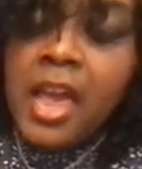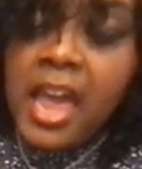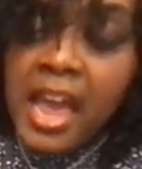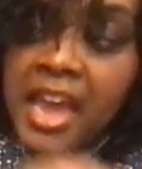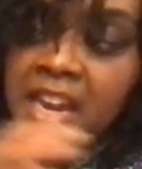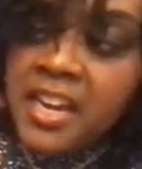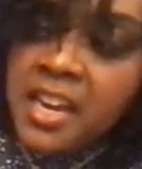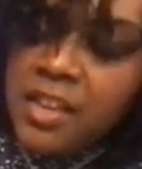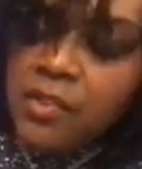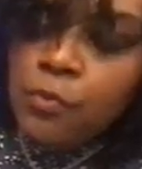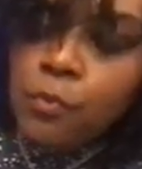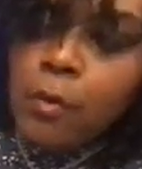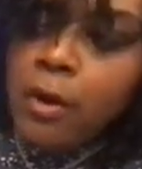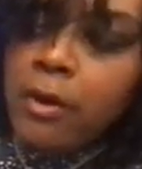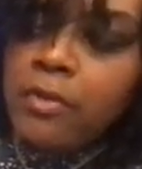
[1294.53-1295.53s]
and it is
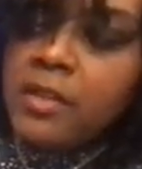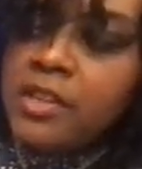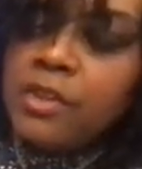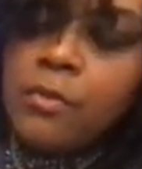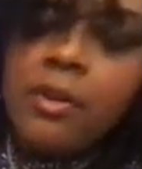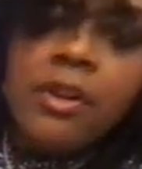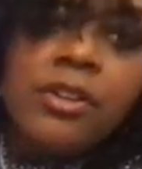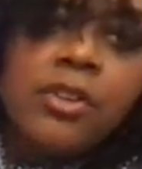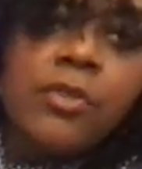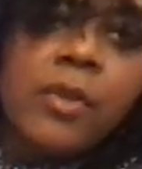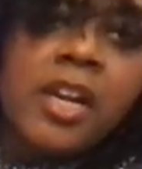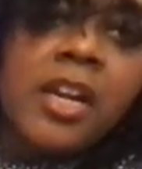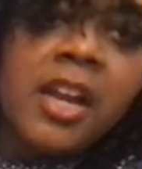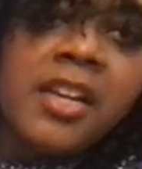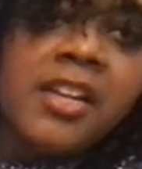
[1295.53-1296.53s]
worth the
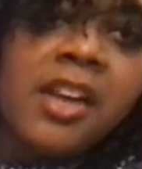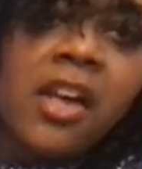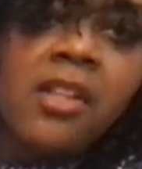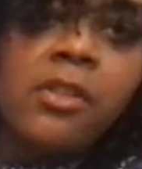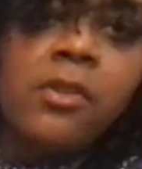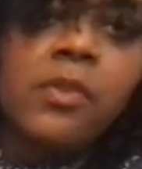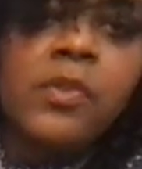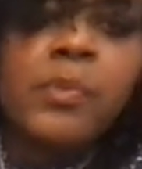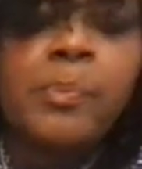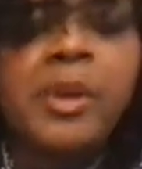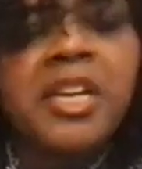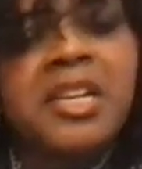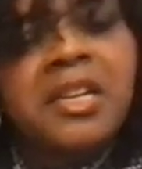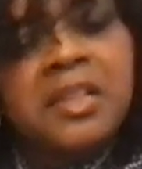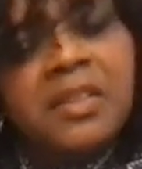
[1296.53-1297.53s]
$229, but
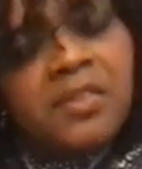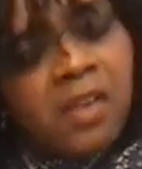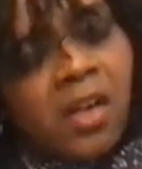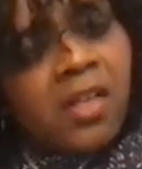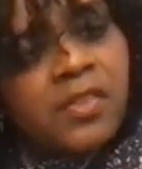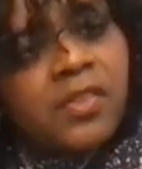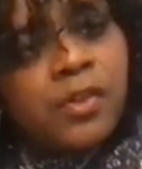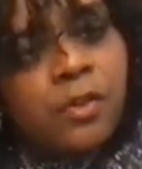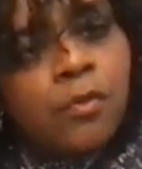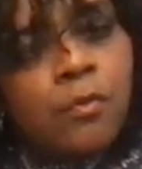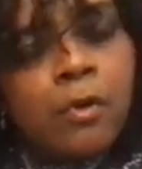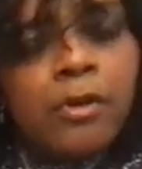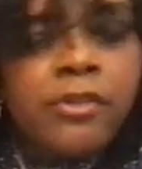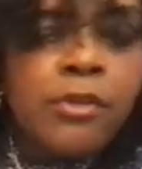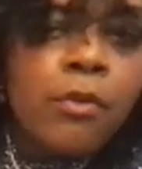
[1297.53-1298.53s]
it is also
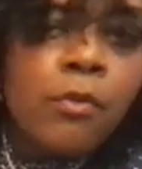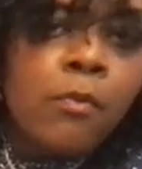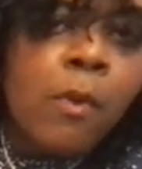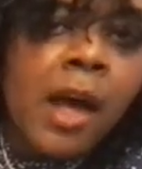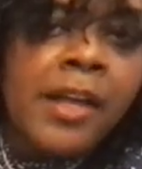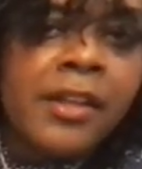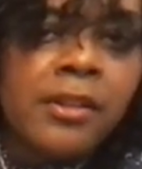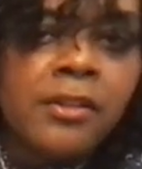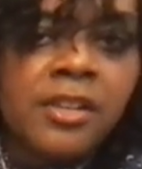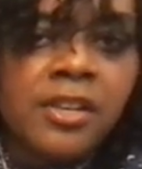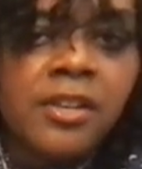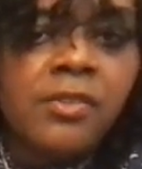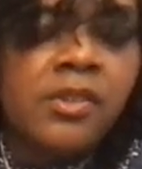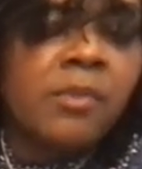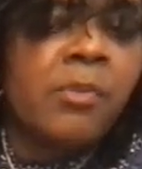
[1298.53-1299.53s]
worth your while to
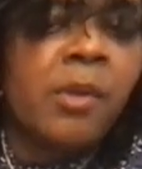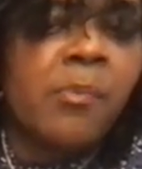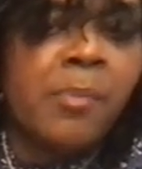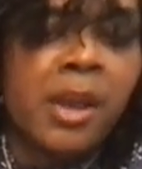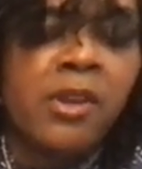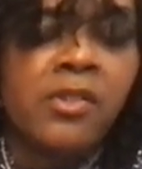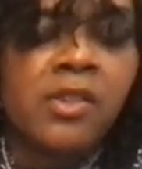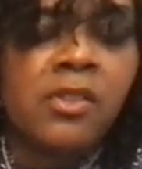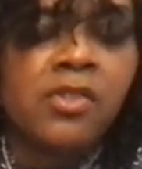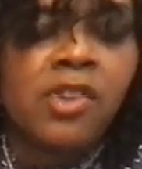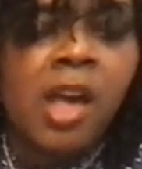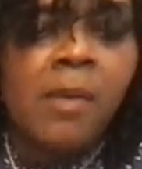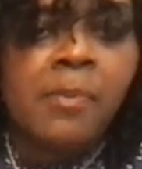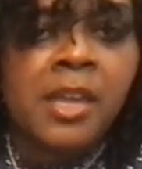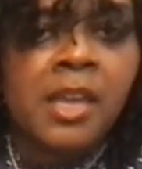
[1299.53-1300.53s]
do some comparison
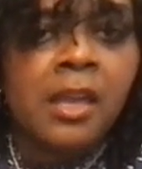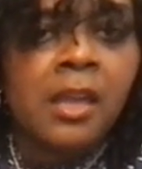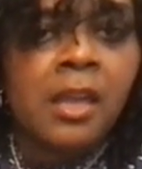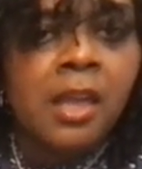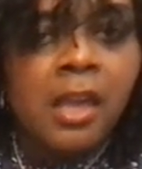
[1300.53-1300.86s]
shopping,